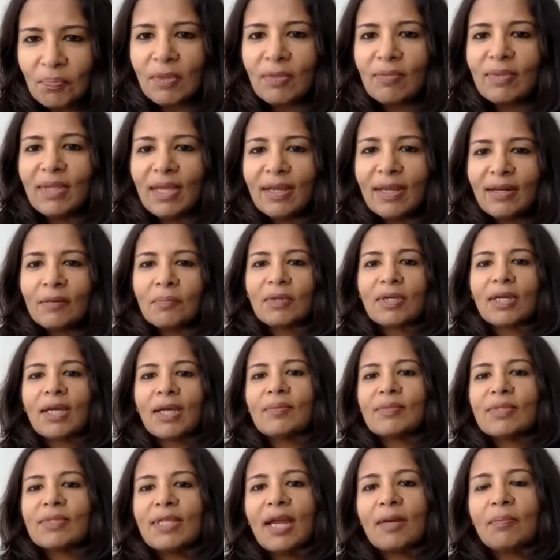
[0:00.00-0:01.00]
then it
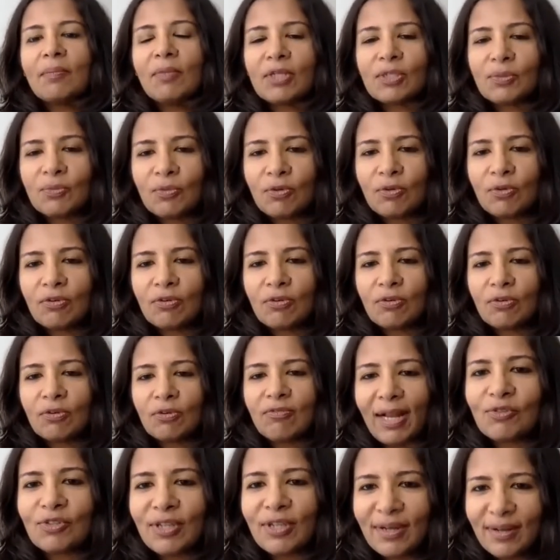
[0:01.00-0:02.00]
becomes that much more
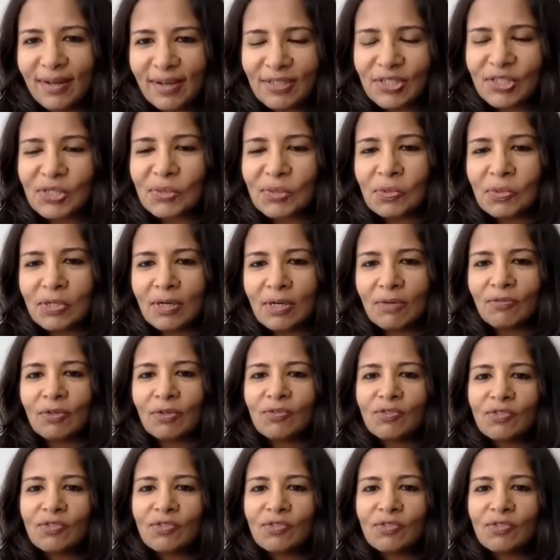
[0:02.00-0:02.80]
value for their customer.